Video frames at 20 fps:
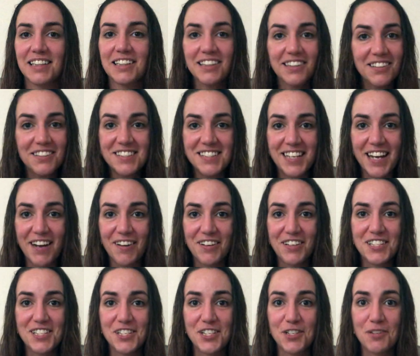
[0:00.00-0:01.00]
little scary
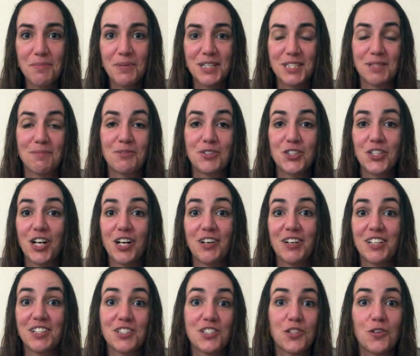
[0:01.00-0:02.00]
to do because I'm
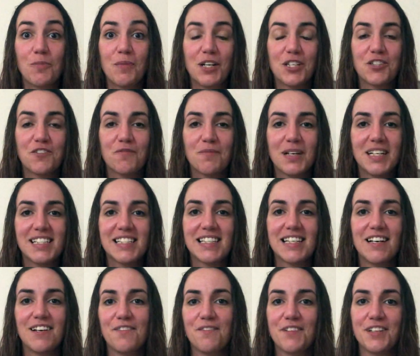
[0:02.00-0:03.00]
sharing so much of
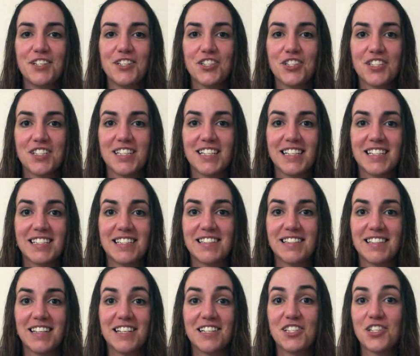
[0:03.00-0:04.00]
myself and just
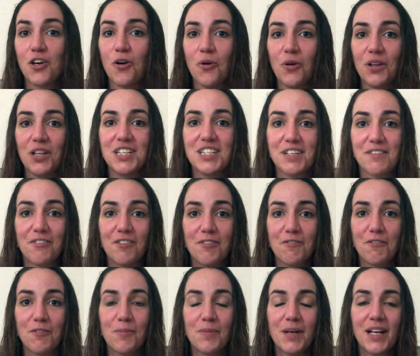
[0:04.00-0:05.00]
it's totally different
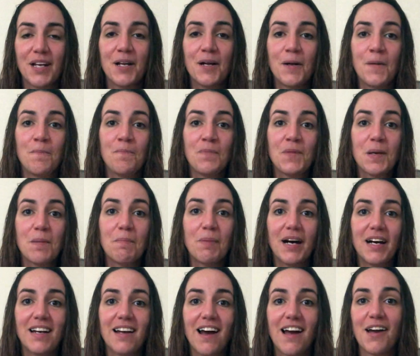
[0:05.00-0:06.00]
for me.
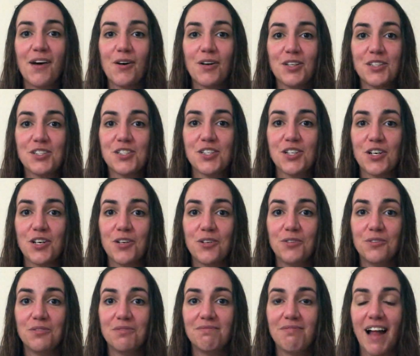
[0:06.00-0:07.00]
But I
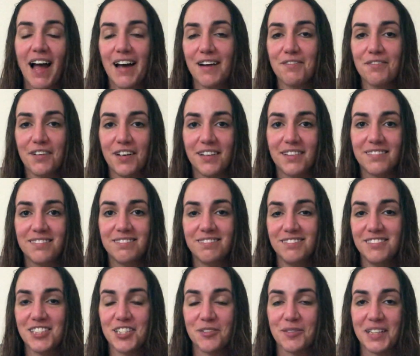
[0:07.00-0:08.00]
also had fun
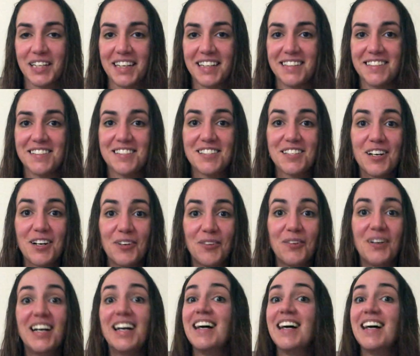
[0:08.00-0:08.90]
doing it. So